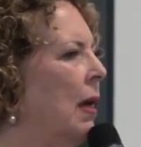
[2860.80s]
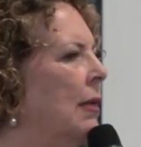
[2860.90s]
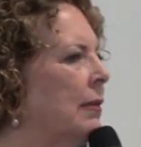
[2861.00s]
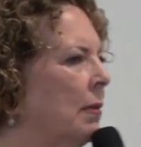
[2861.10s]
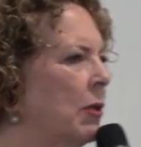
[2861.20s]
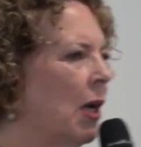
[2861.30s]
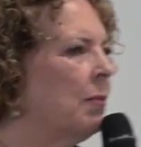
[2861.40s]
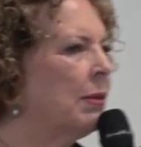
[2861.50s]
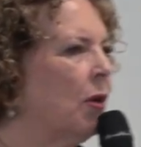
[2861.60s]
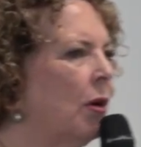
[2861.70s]

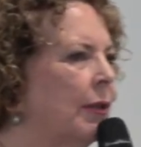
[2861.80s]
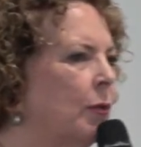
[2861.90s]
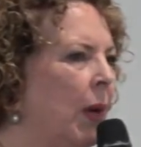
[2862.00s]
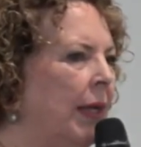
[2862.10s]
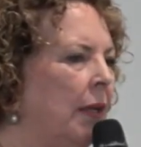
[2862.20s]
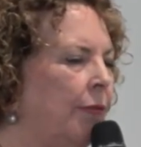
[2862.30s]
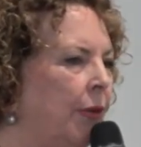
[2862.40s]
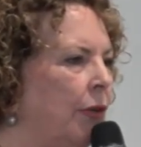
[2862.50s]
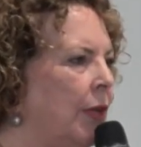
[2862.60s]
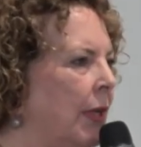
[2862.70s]
sometimes God is waiting for
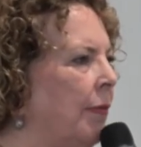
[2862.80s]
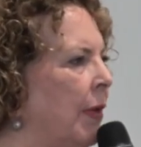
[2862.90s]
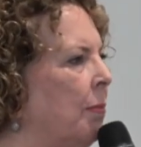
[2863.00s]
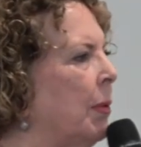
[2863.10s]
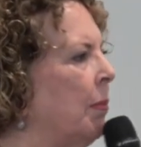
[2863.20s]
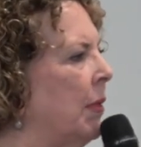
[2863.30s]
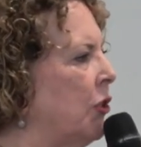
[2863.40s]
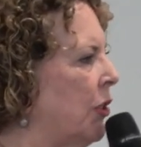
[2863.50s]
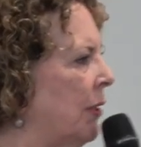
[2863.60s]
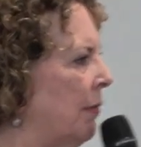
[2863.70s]
you to give him
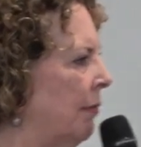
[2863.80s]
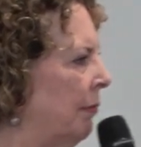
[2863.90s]
permission